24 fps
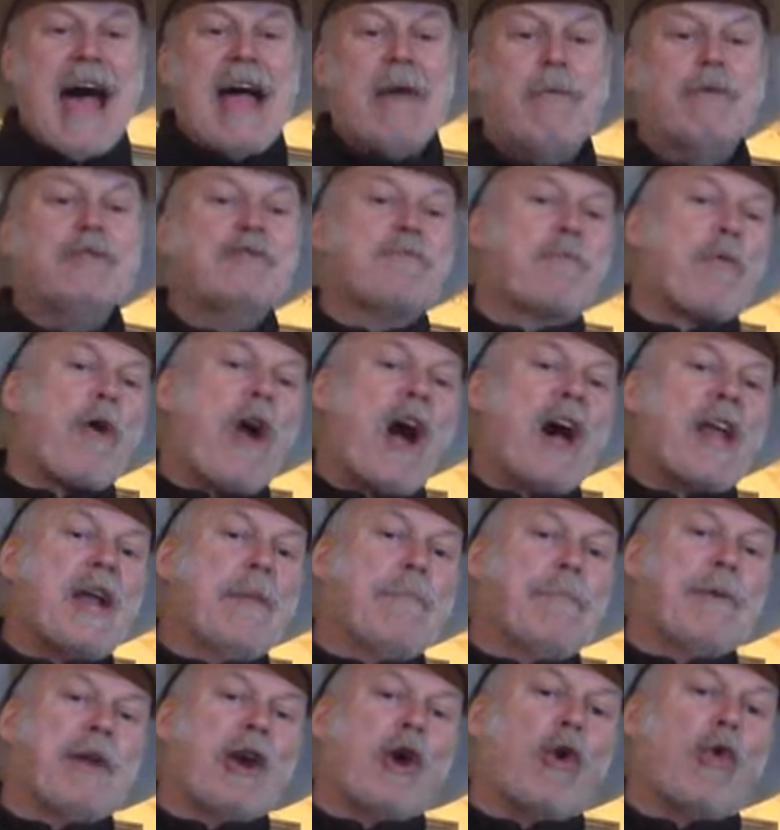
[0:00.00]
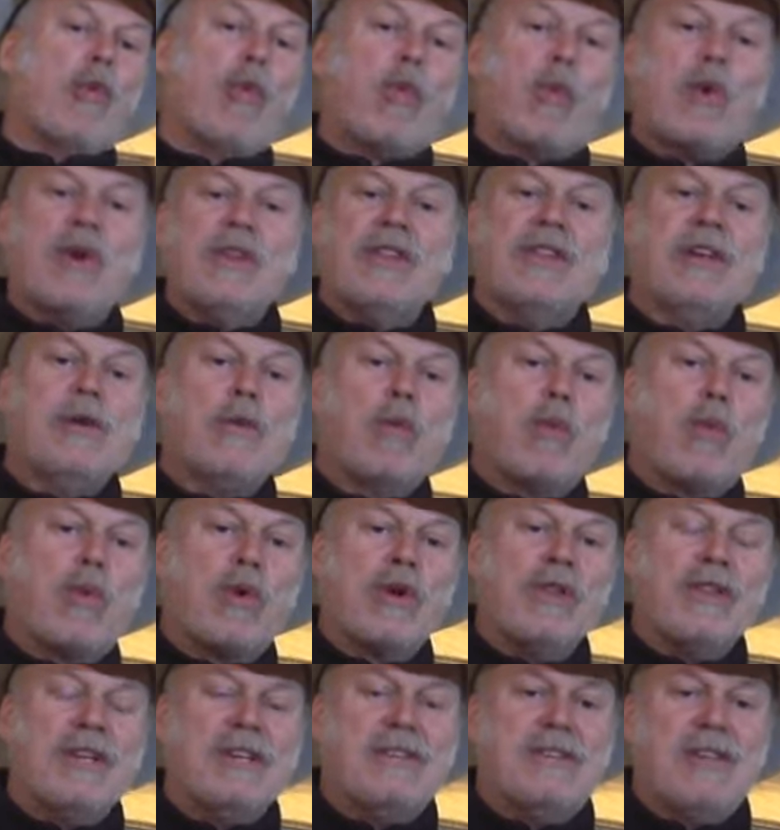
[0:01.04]
I was brought up in a really,
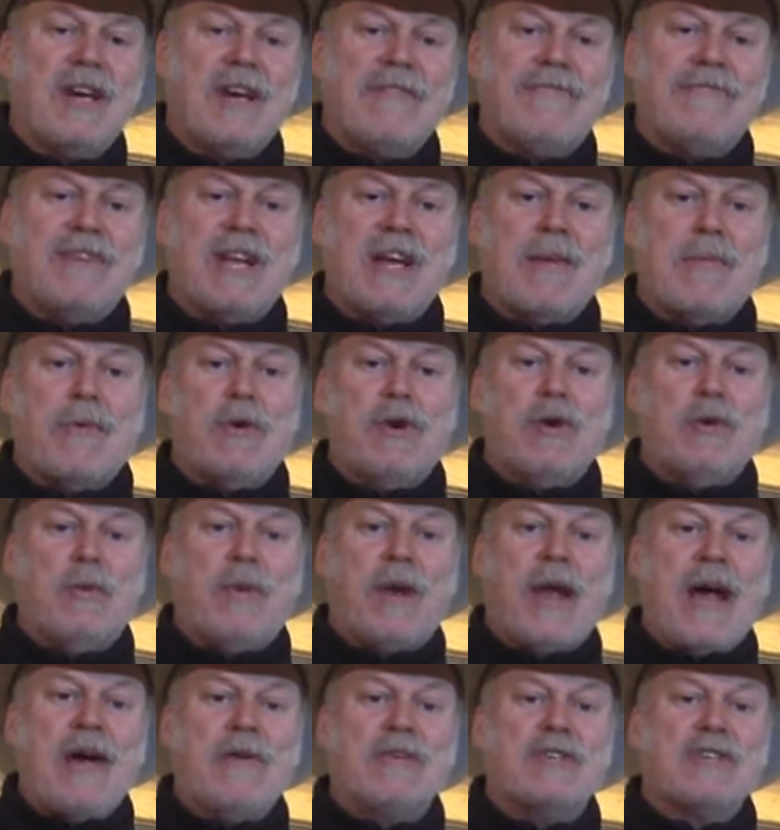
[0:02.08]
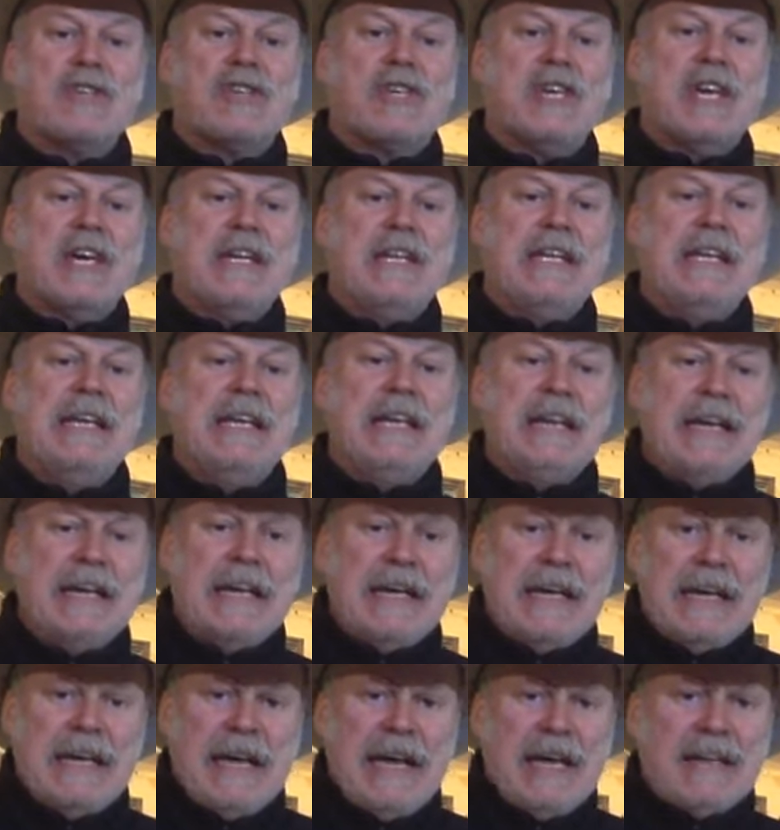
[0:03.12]
really tough neighborhood when I was a kid
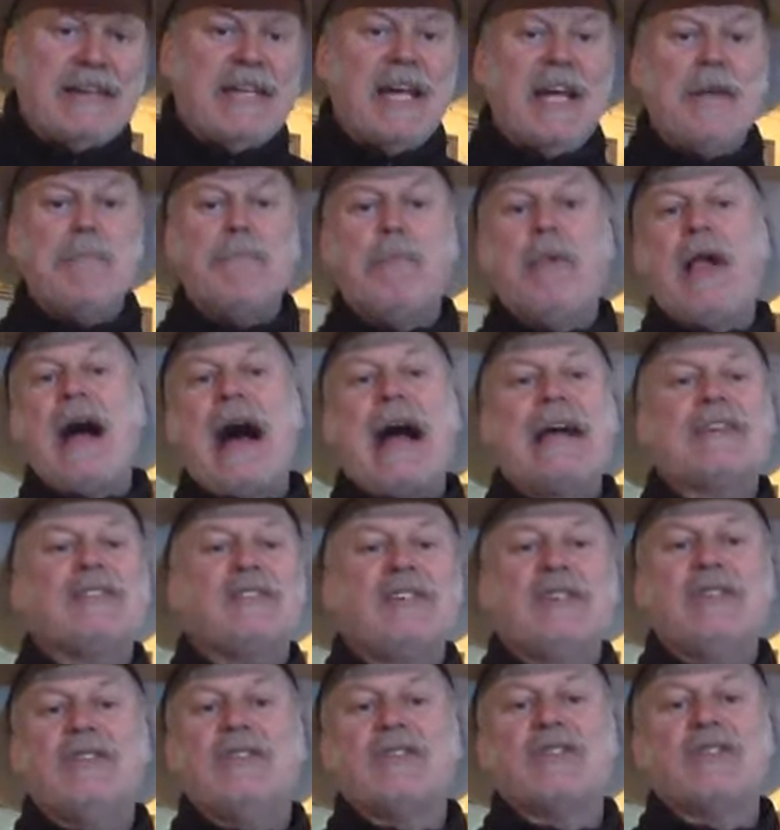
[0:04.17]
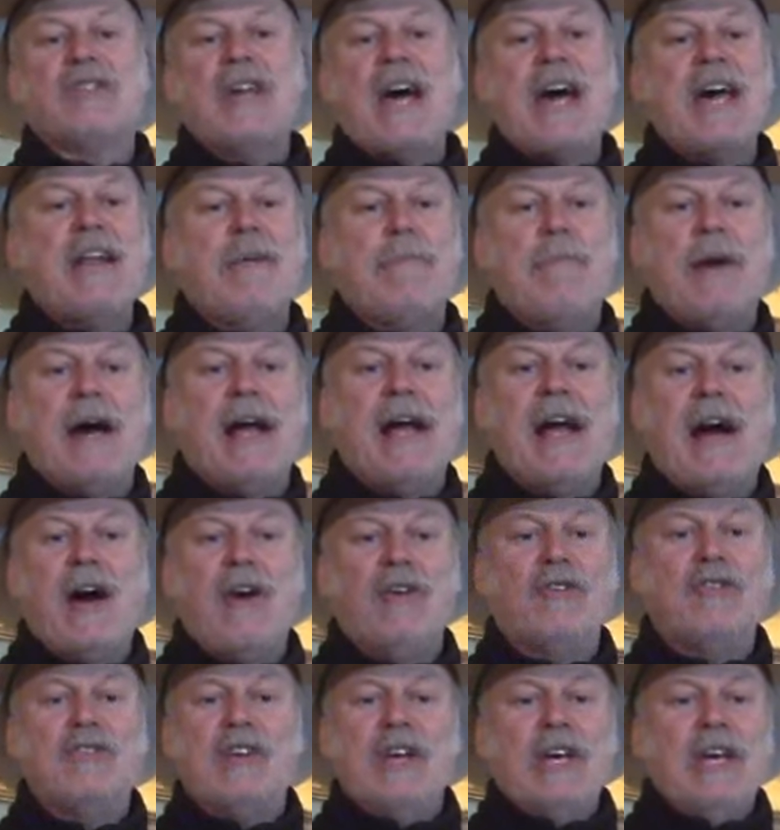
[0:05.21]
yeah, 10 blocks either side of my
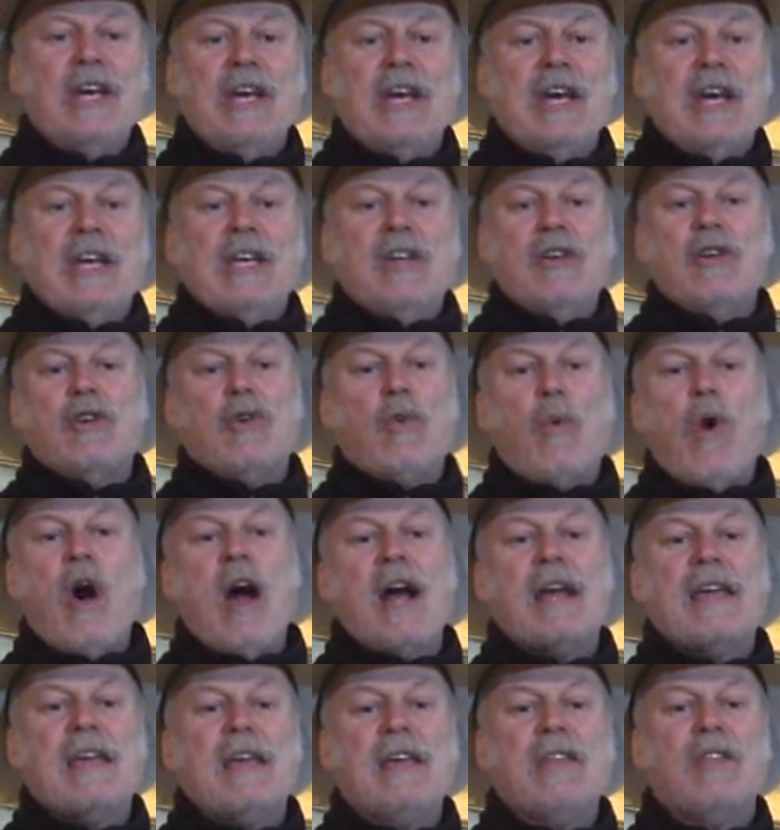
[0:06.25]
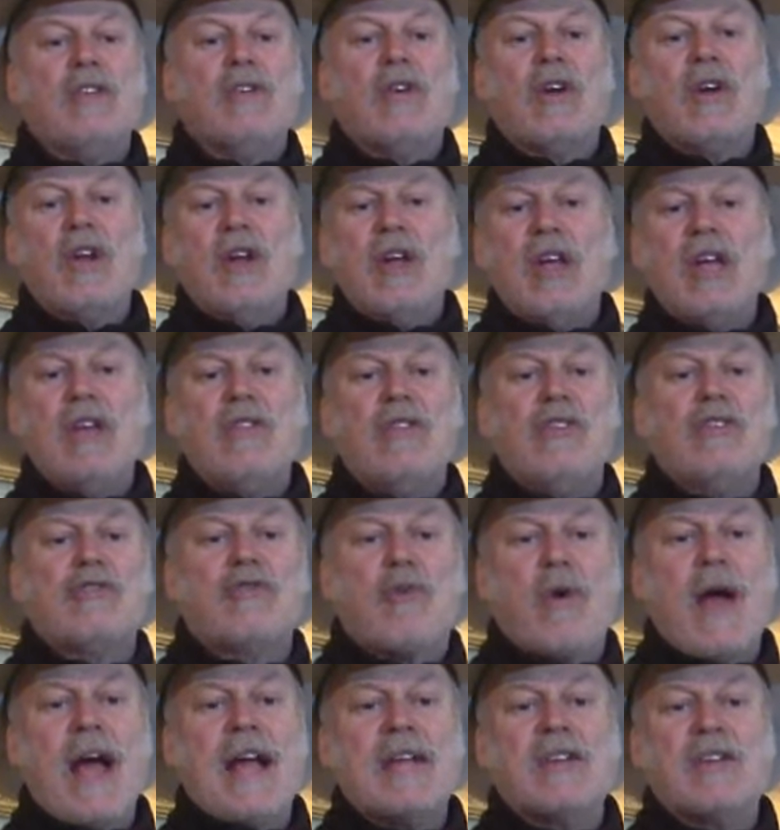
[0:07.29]
house, you can walk either either
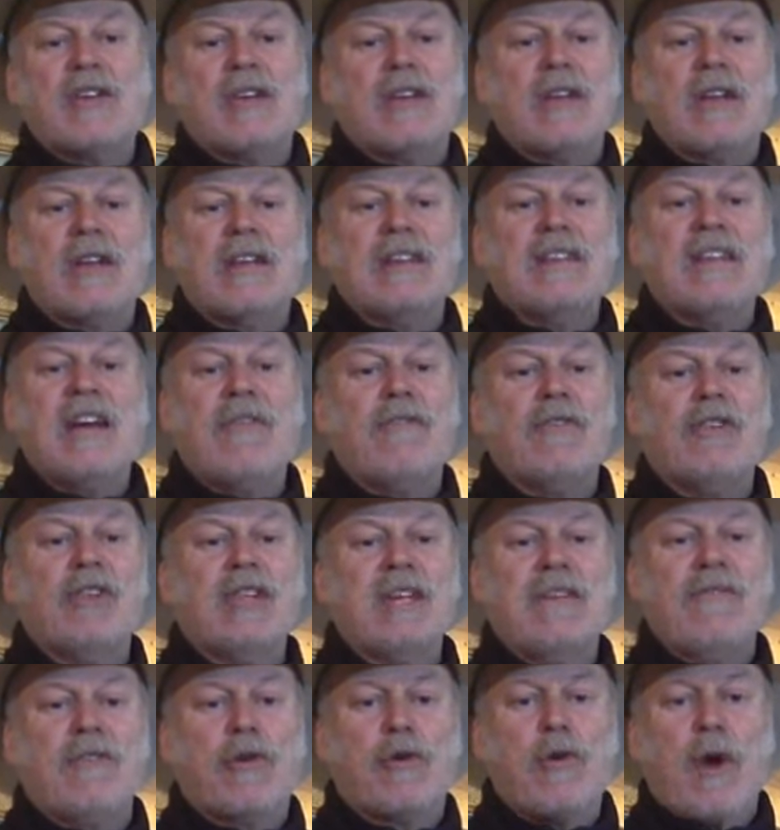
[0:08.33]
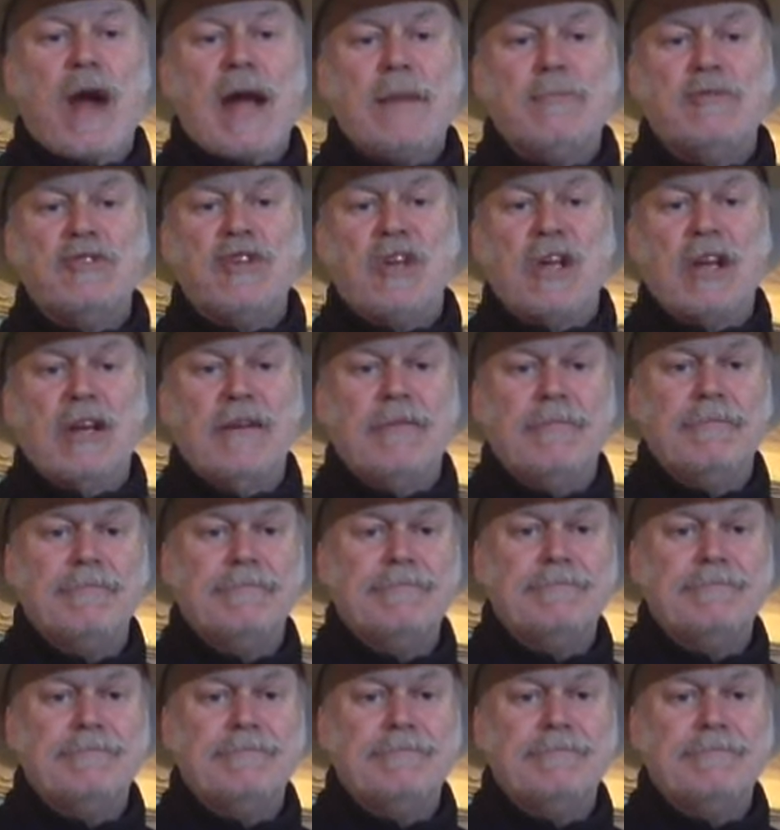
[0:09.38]
direction and never leave a crime scene.